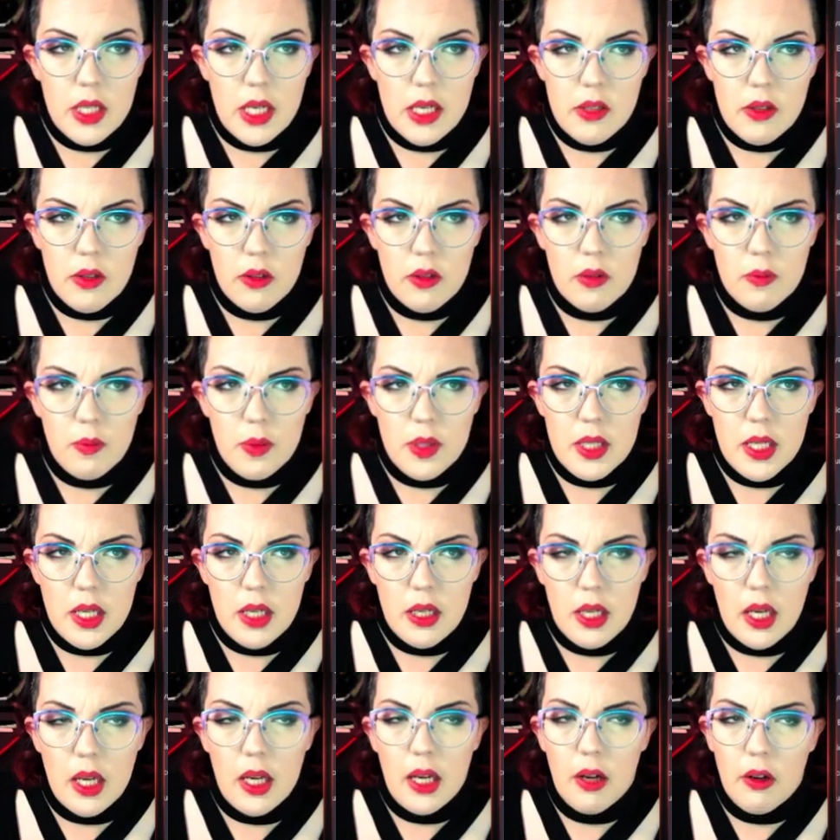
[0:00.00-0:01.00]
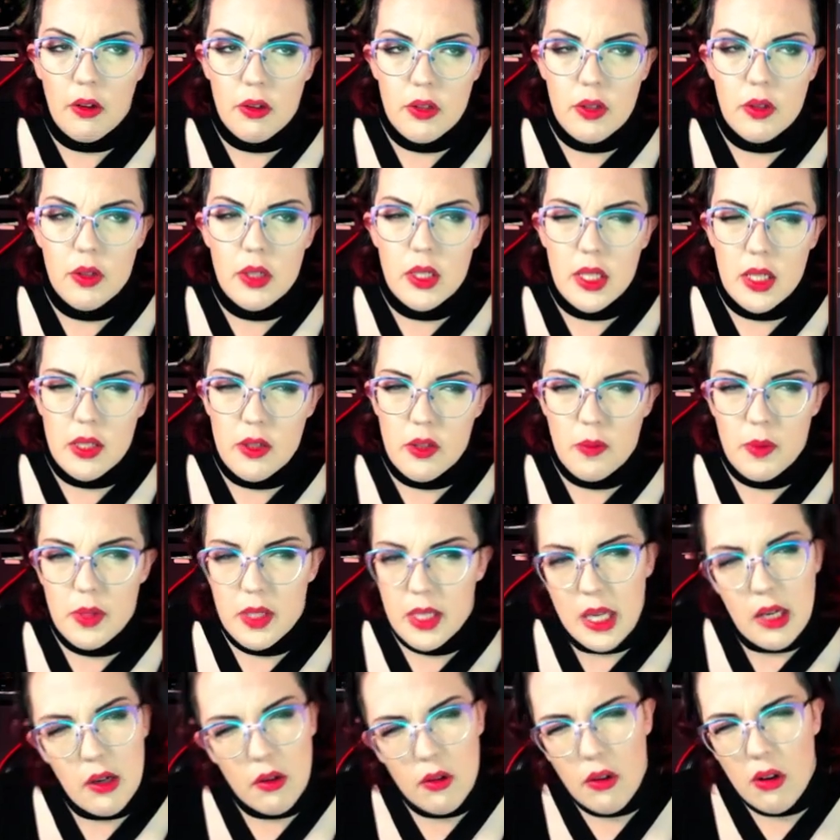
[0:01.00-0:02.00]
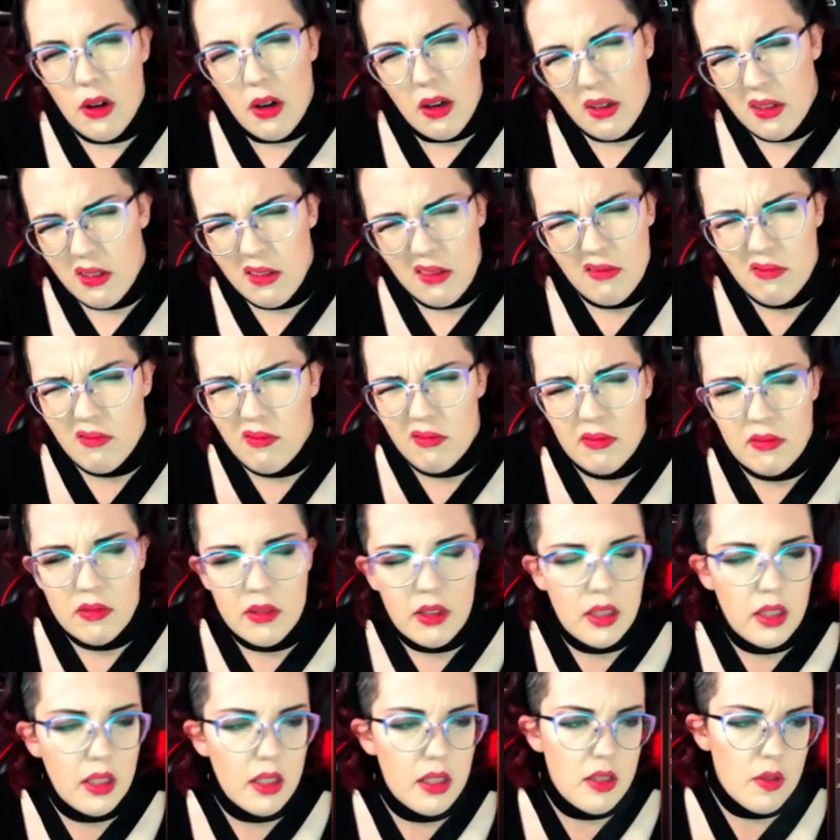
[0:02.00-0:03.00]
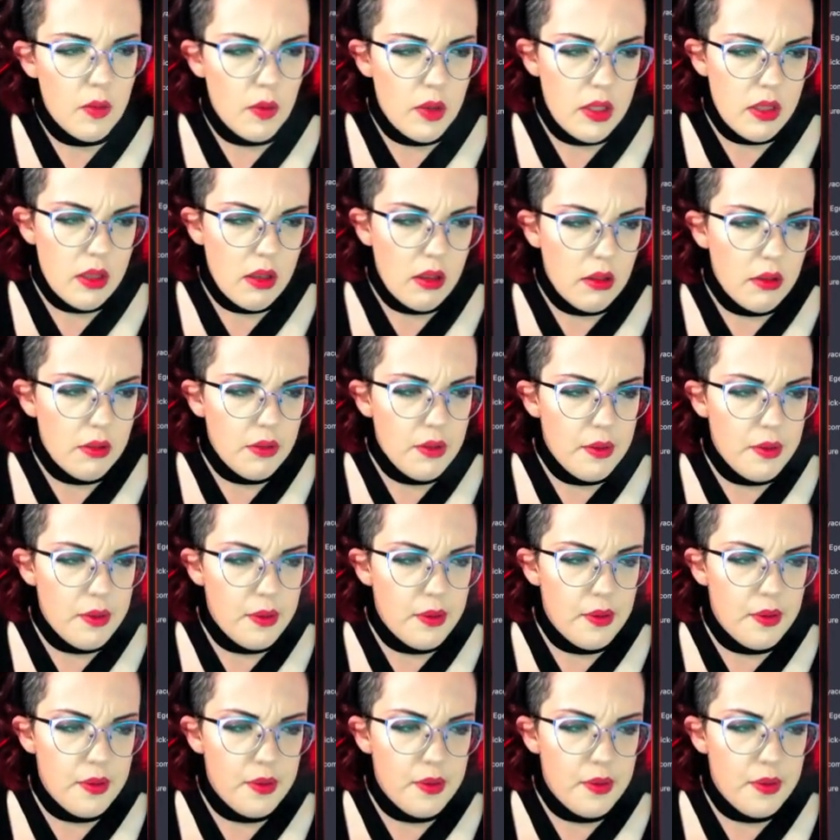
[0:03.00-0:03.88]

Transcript: Desert Botanical Garden. I think that's what it's called.